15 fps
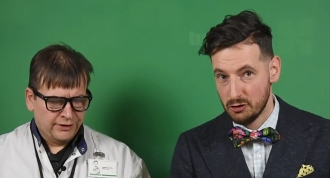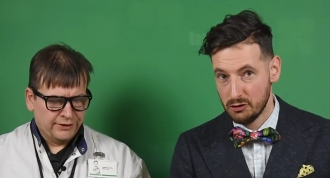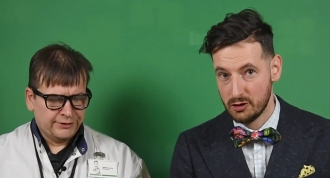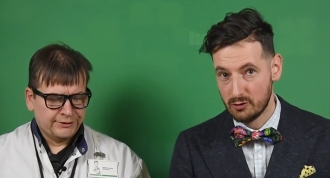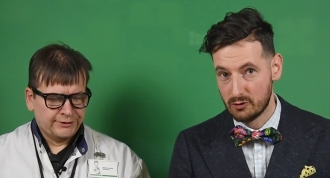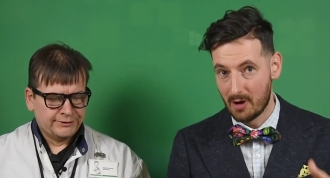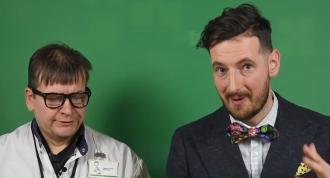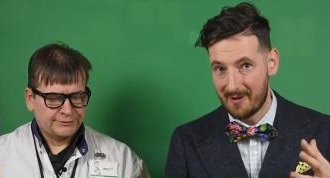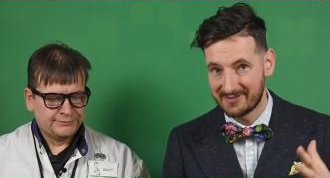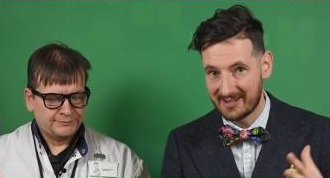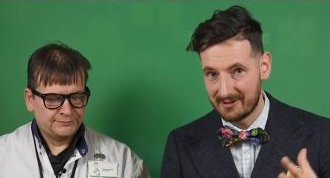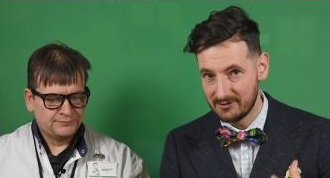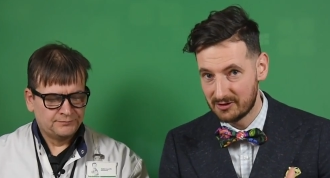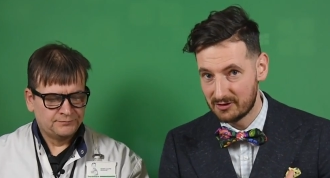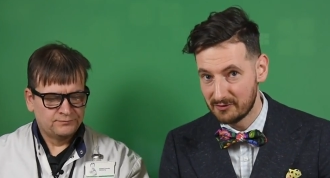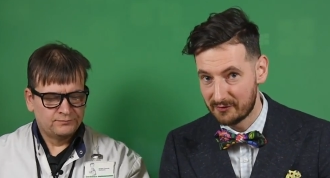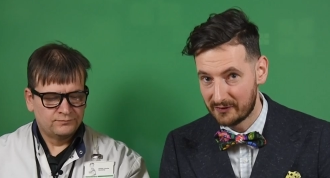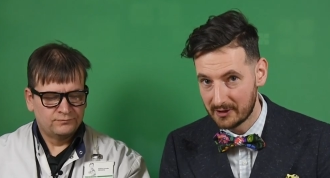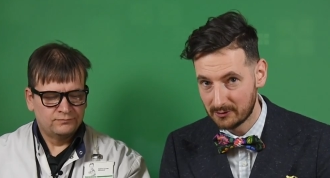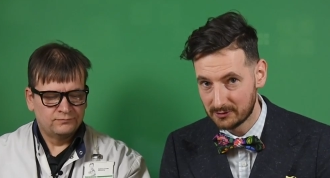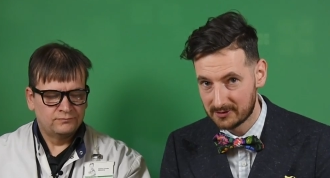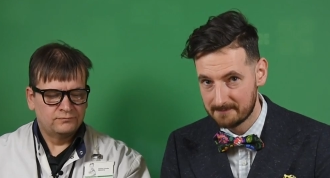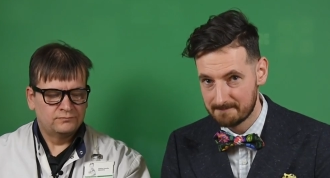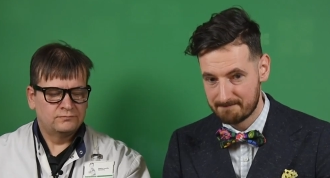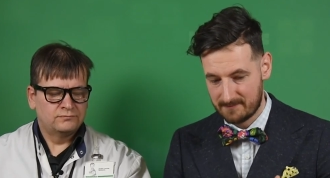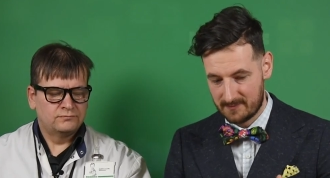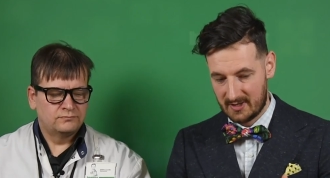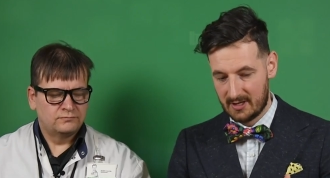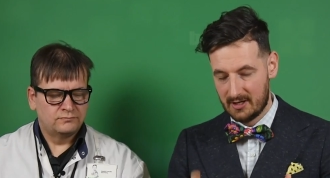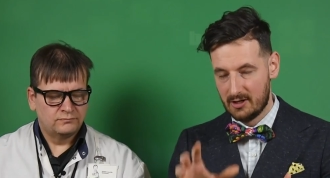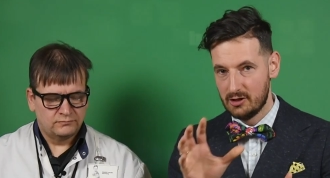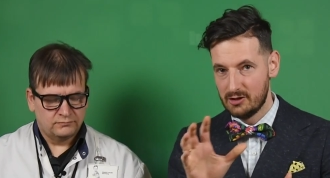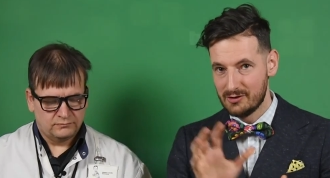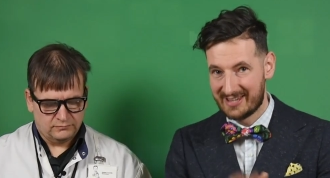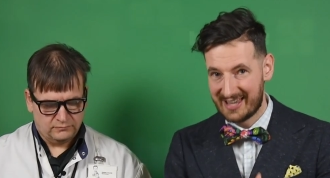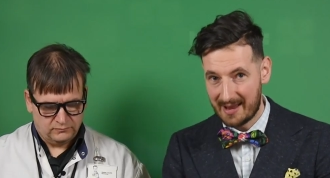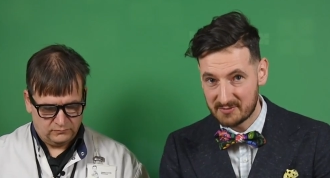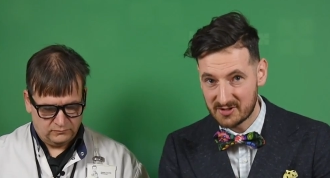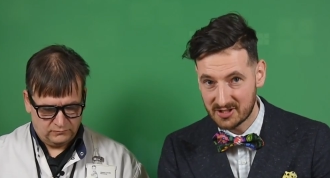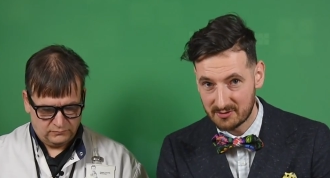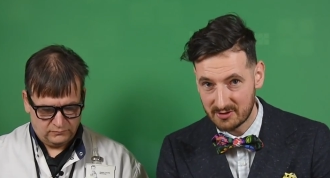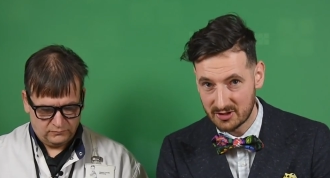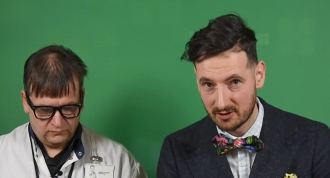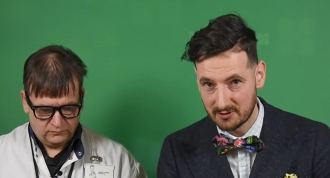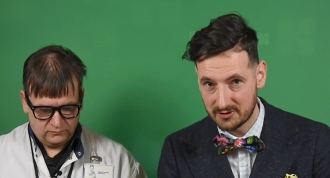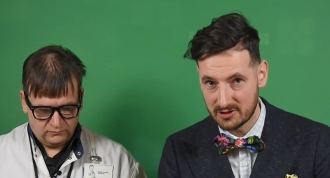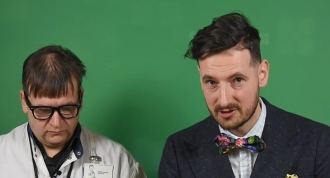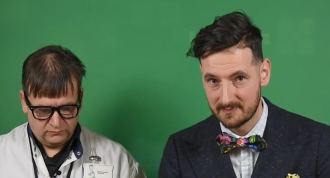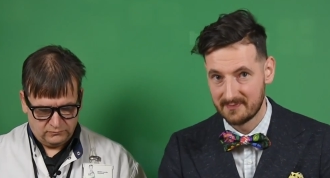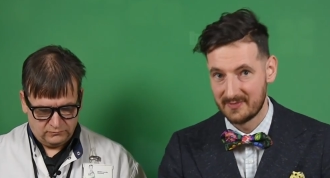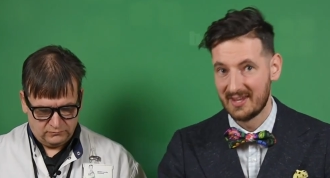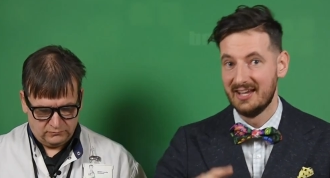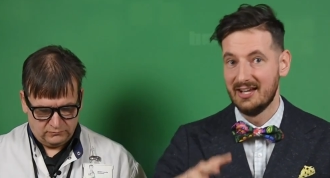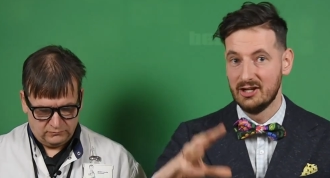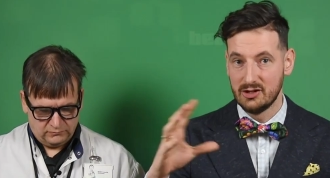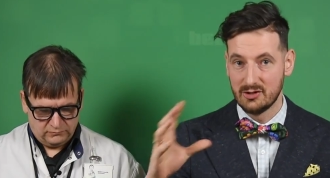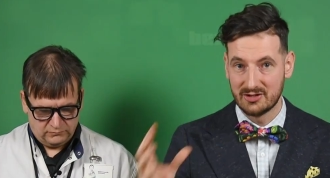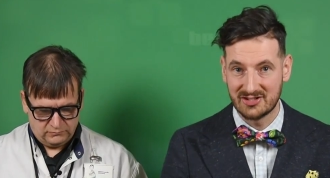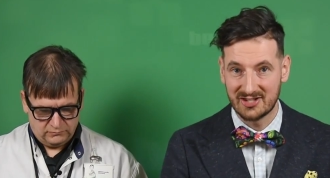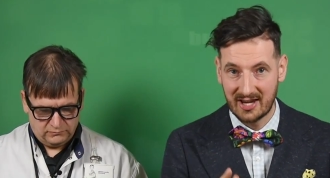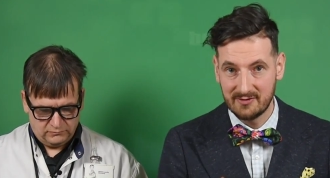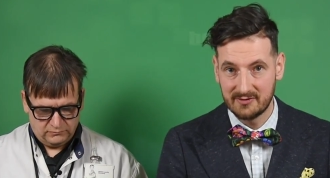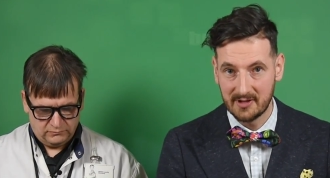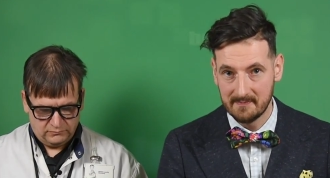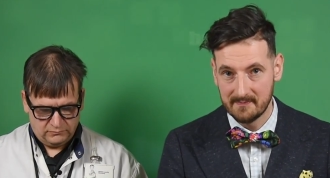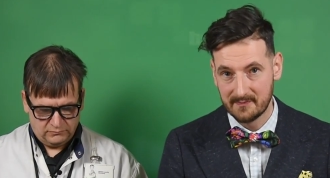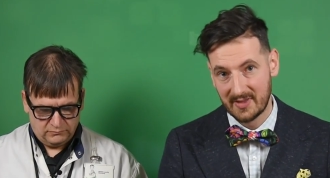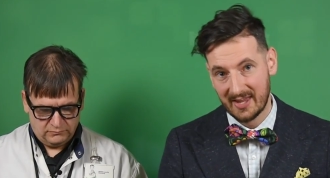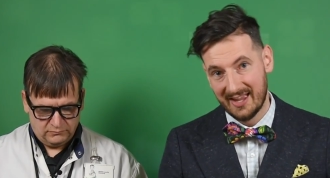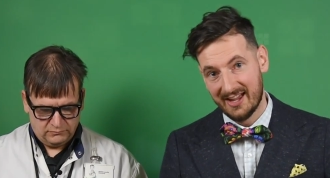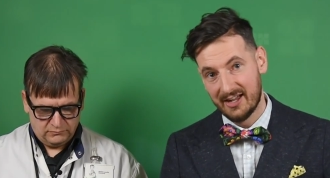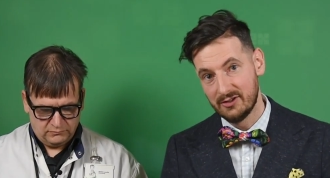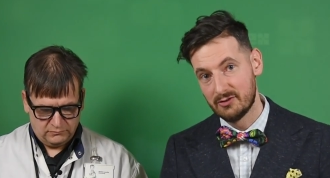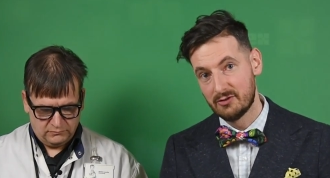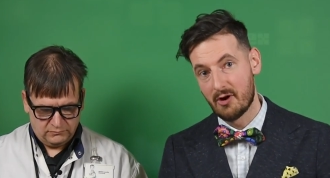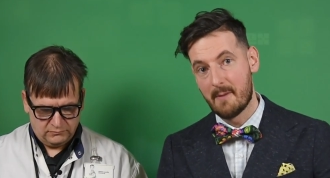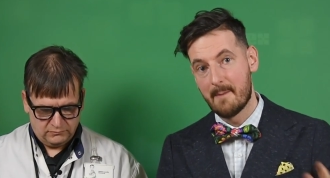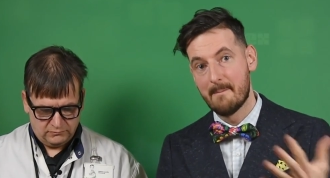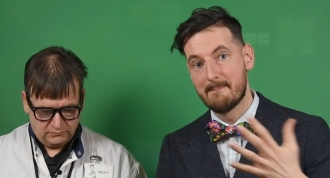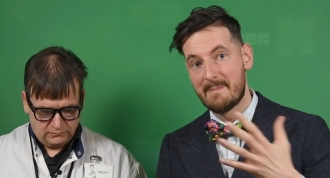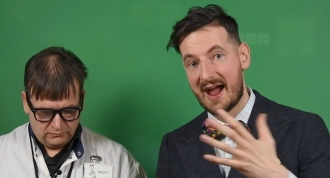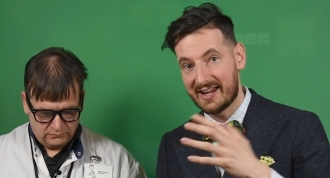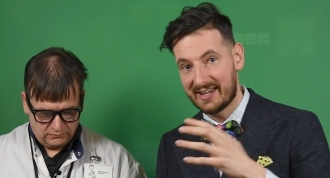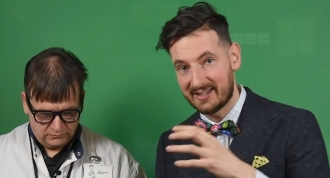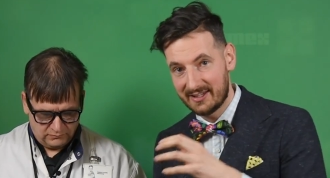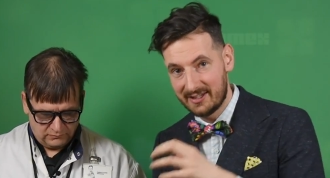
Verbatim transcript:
Speaker 1: You go out there into the field, you capture the results, you save them, and you go back